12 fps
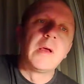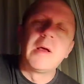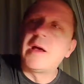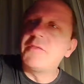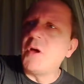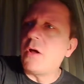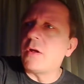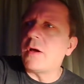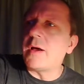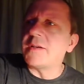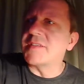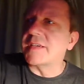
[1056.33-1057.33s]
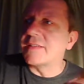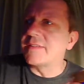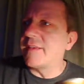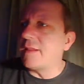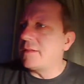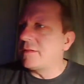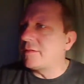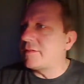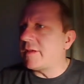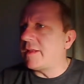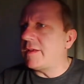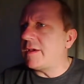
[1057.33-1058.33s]
I've not a lot else I can tell
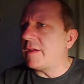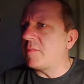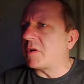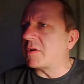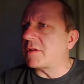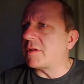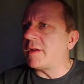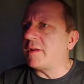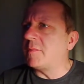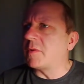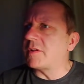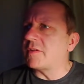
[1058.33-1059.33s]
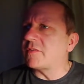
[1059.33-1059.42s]
you anybody.